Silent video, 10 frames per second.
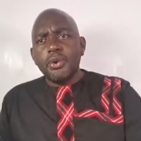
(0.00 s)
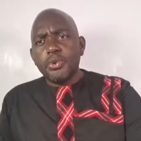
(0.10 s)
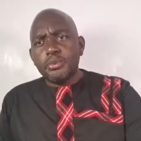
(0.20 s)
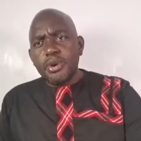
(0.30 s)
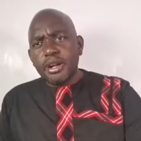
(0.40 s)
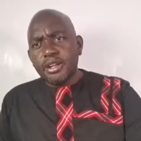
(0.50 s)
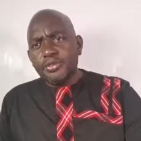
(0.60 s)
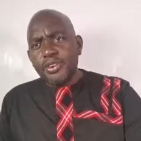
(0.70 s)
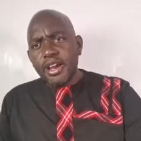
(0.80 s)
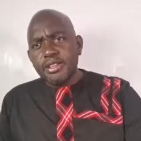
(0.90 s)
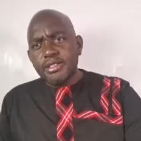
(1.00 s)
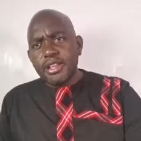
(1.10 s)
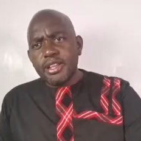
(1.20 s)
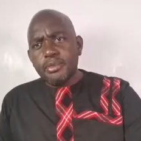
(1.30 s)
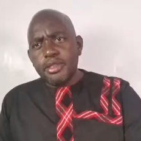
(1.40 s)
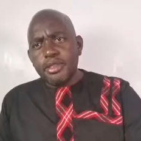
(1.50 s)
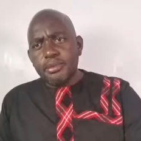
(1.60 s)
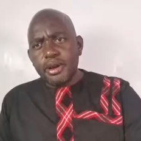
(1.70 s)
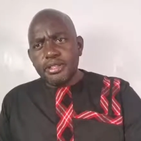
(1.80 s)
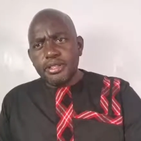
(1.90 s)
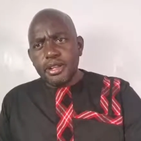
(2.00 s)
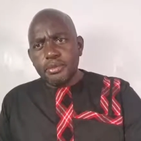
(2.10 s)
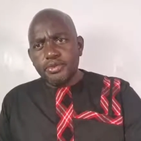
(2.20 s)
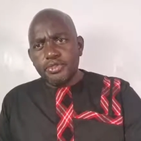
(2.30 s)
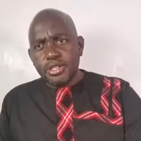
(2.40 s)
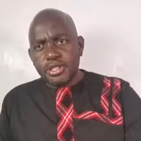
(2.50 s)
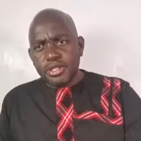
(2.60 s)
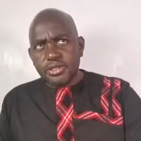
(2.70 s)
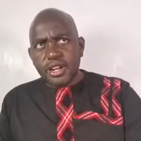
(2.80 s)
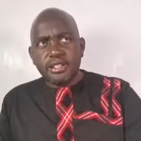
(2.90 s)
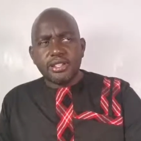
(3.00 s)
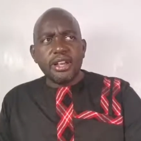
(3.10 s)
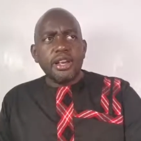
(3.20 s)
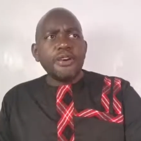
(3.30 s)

We magnify His name in the mighty name of Jesus Christ.